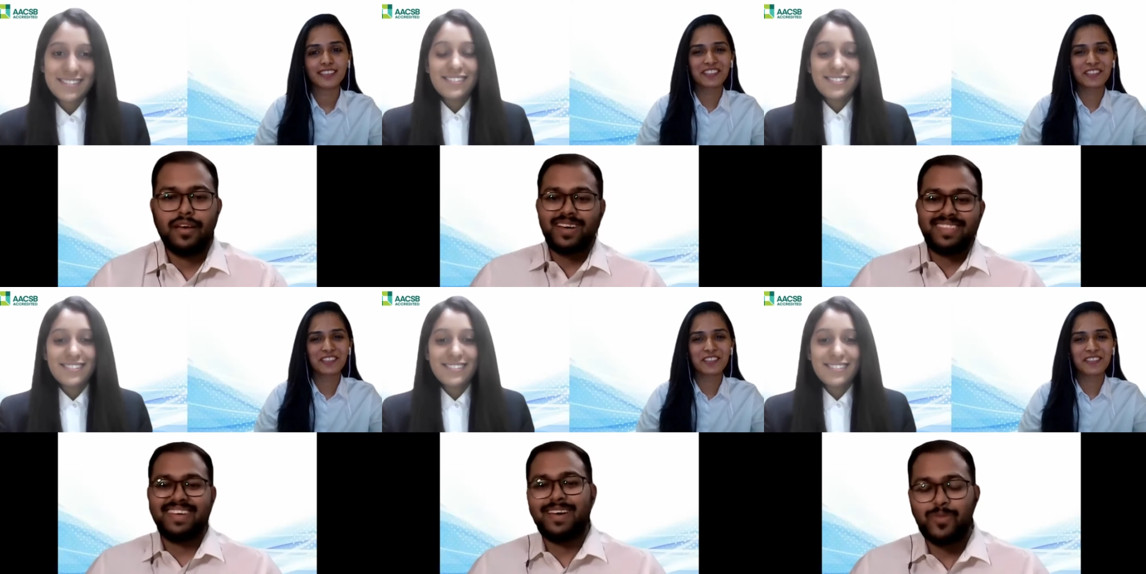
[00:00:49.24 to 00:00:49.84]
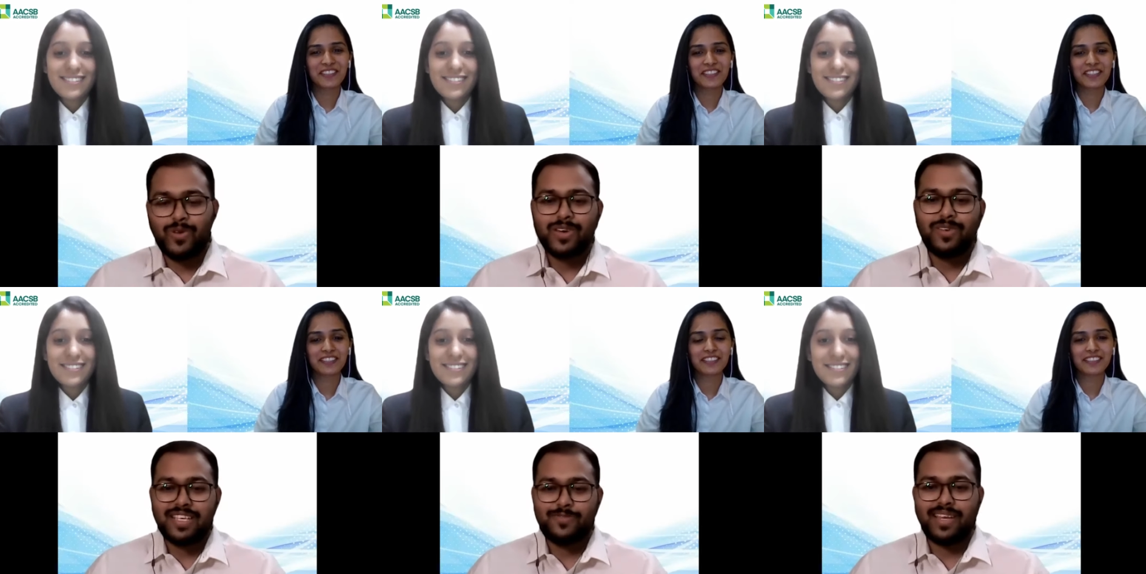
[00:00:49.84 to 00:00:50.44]
Speaker 1: I'm doing good as
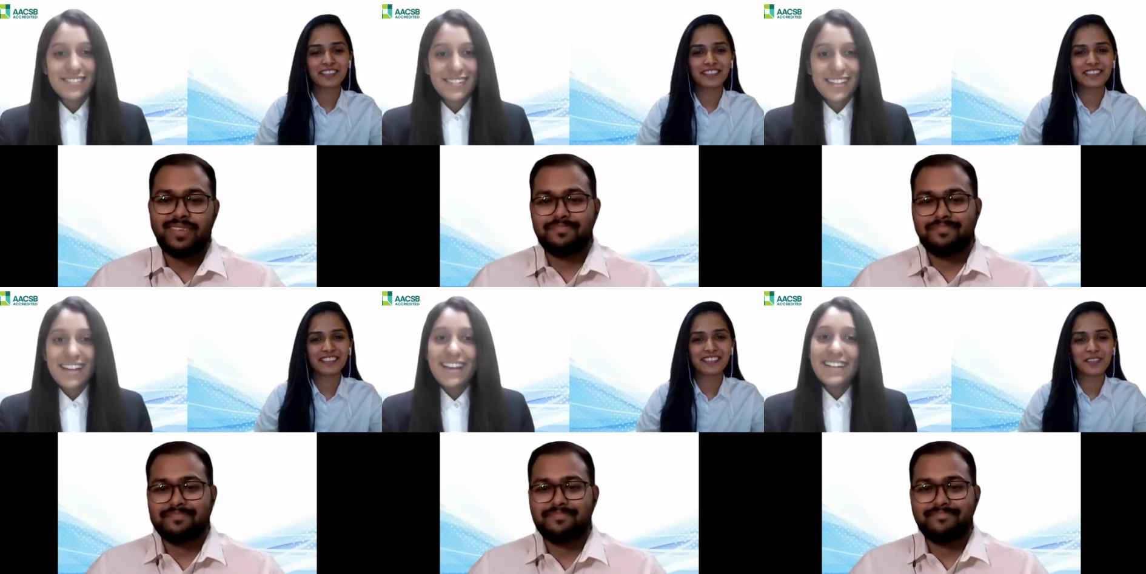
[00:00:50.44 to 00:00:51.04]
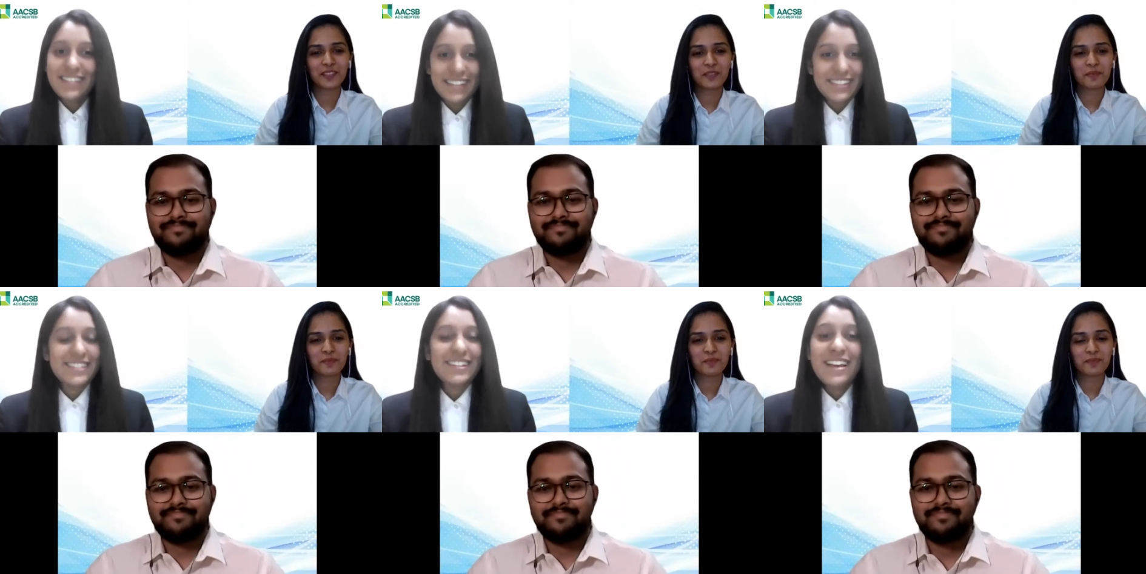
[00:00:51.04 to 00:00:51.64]
well.
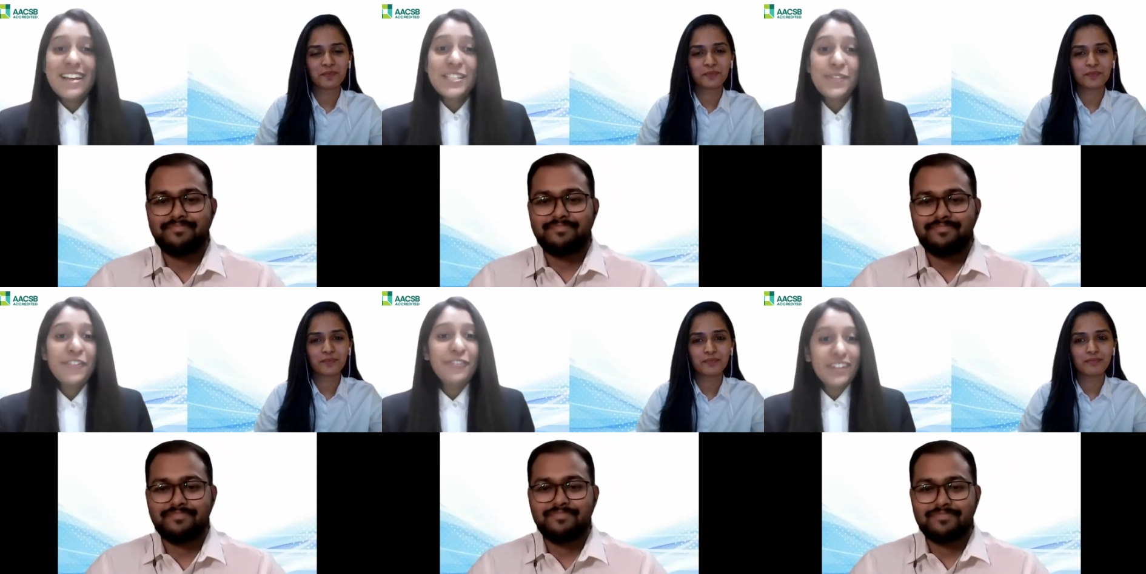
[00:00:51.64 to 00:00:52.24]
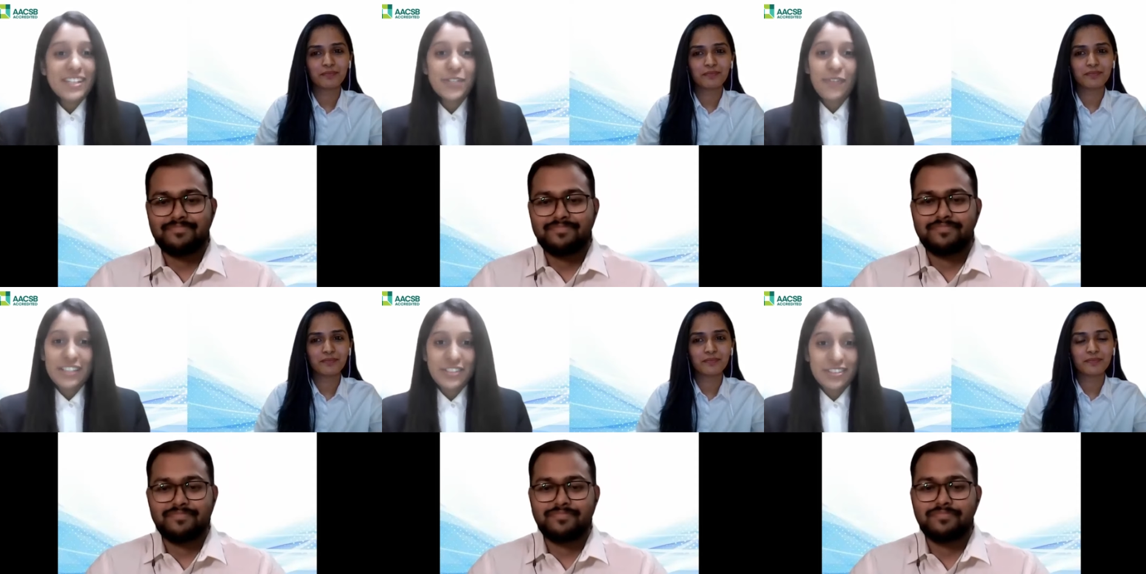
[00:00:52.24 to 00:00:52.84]
Speaker 2: Great. So my
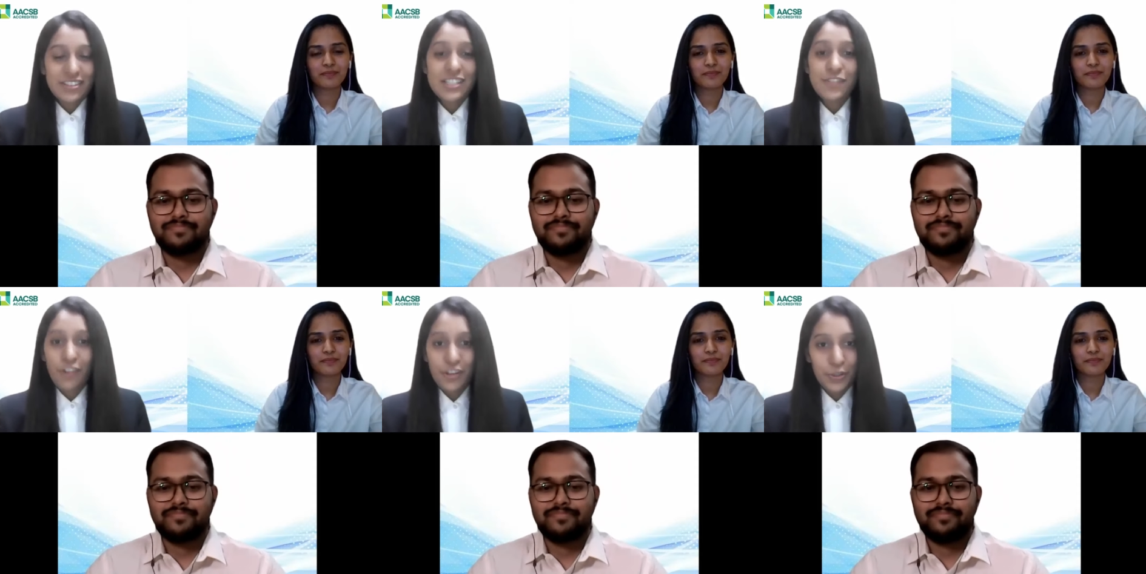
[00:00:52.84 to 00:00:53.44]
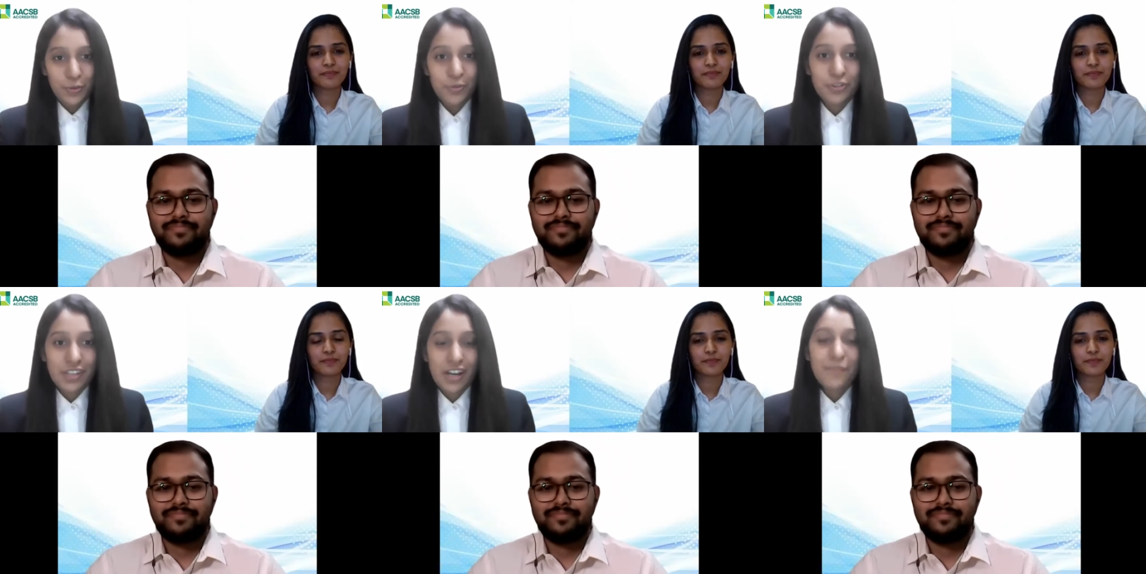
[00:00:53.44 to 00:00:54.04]
first question is for you,
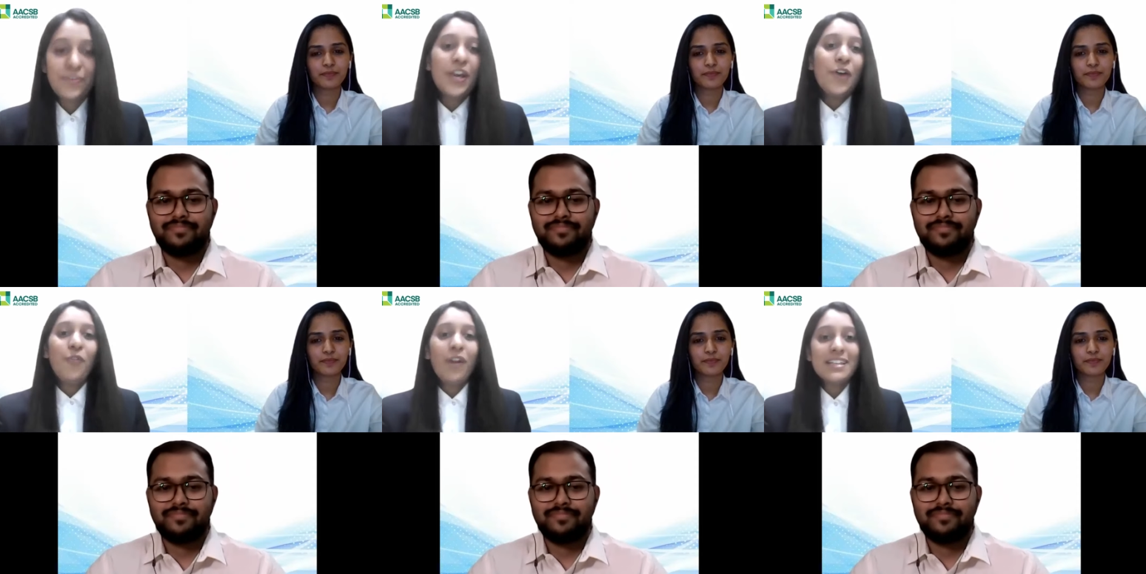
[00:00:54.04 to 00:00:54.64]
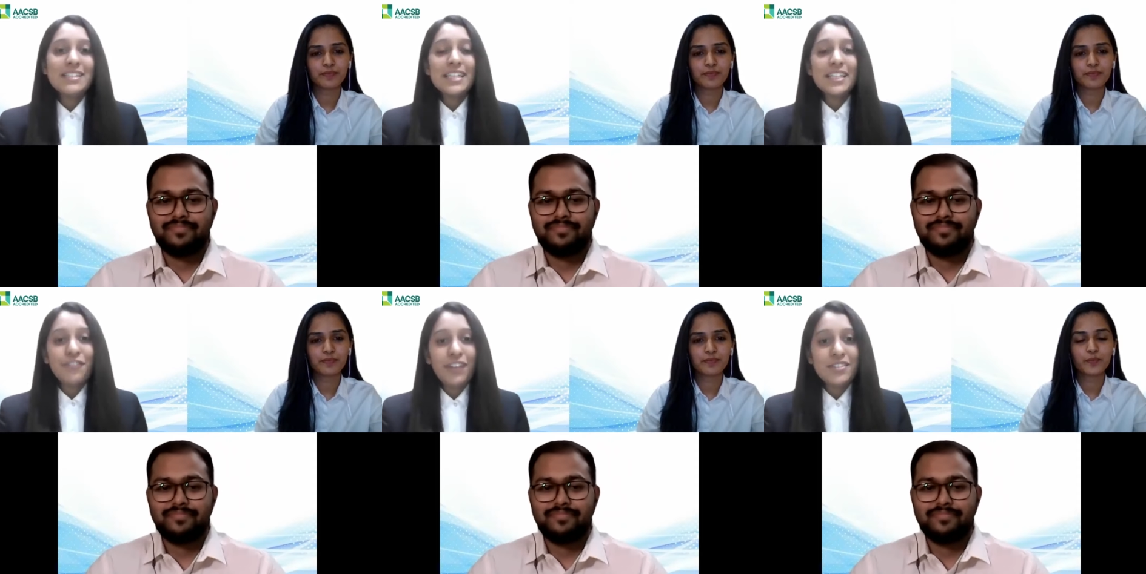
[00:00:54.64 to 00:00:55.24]
Pooja. What is
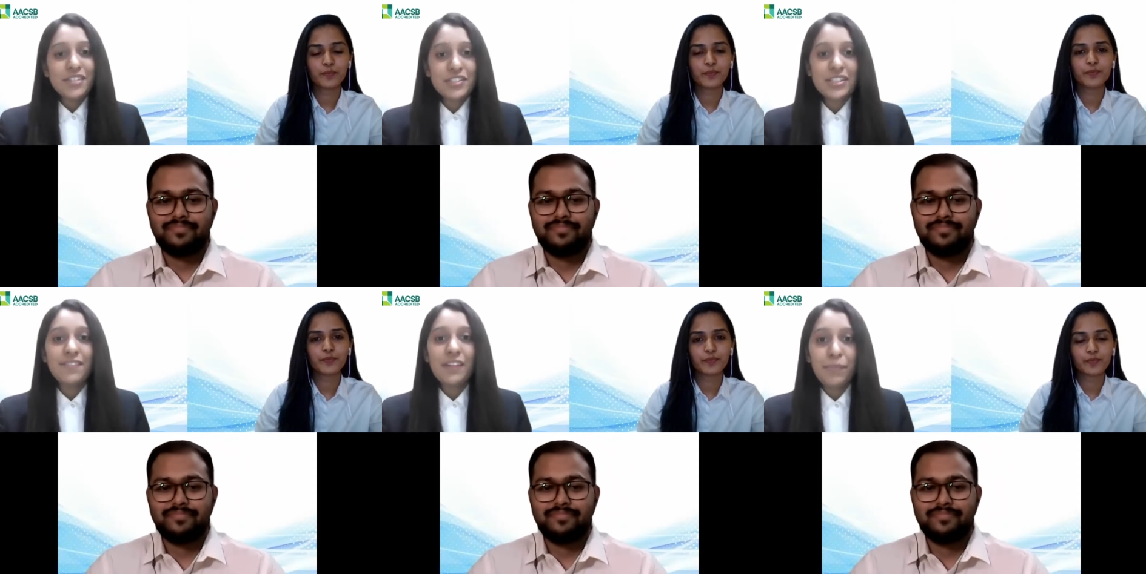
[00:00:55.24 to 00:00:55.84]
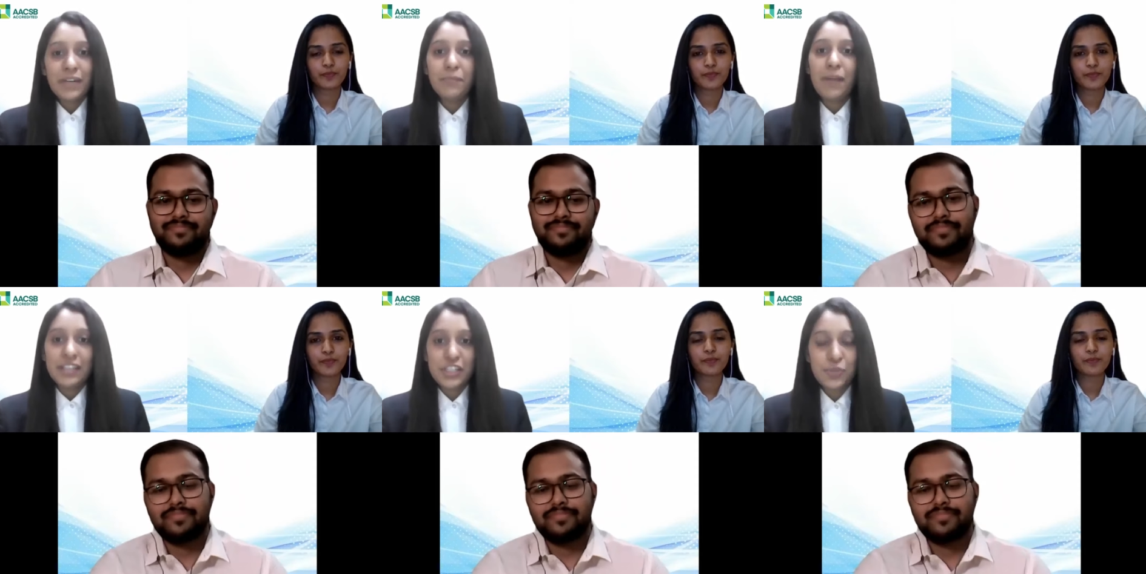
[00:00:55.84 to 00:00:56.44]
infrastructure development
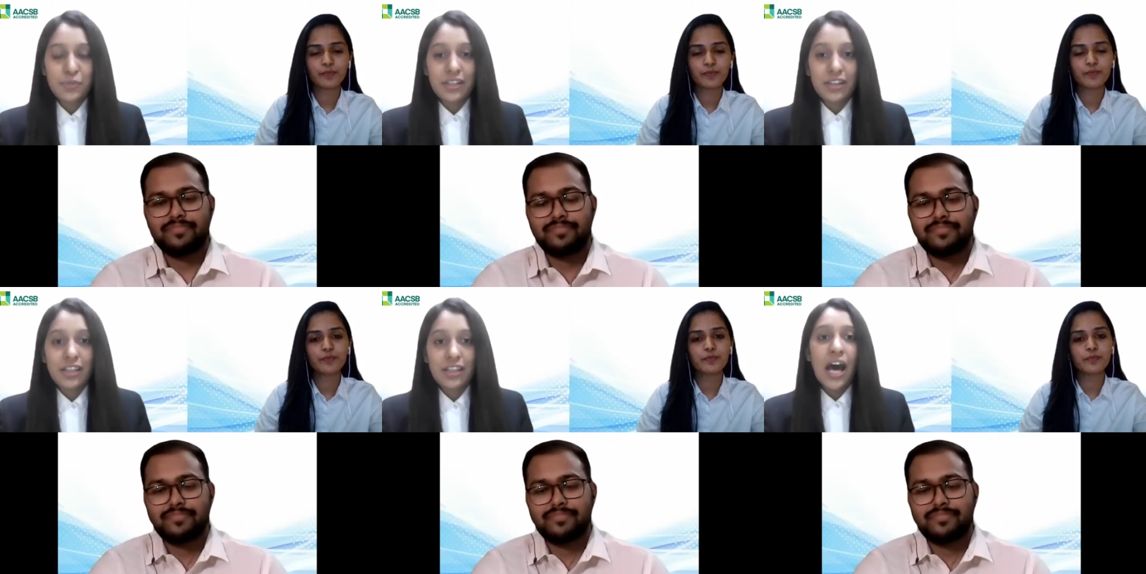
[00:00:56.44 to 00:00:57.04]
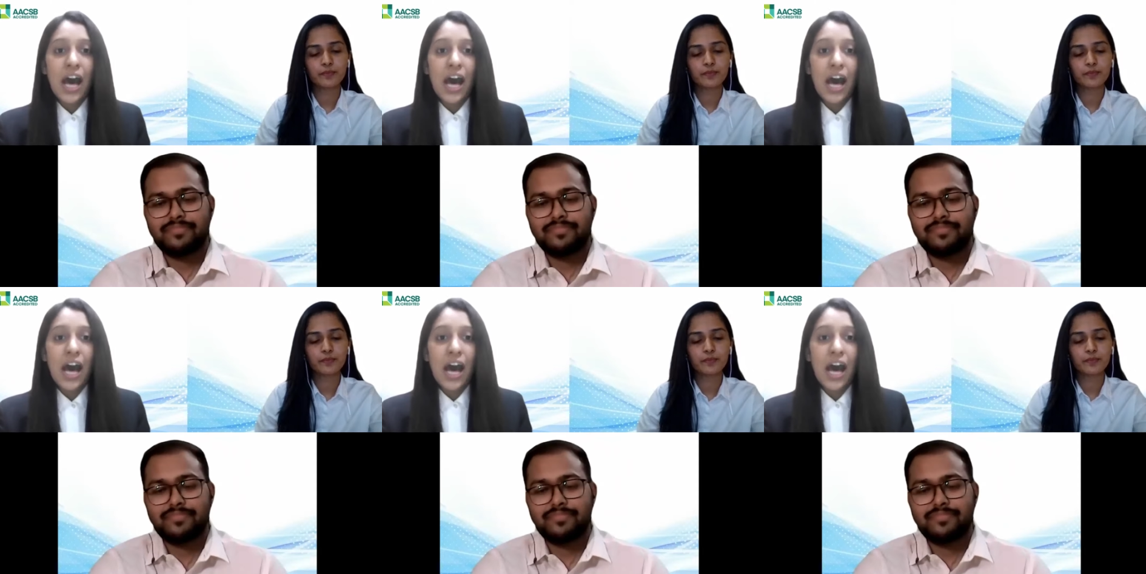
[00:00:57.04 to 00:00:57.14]
and management and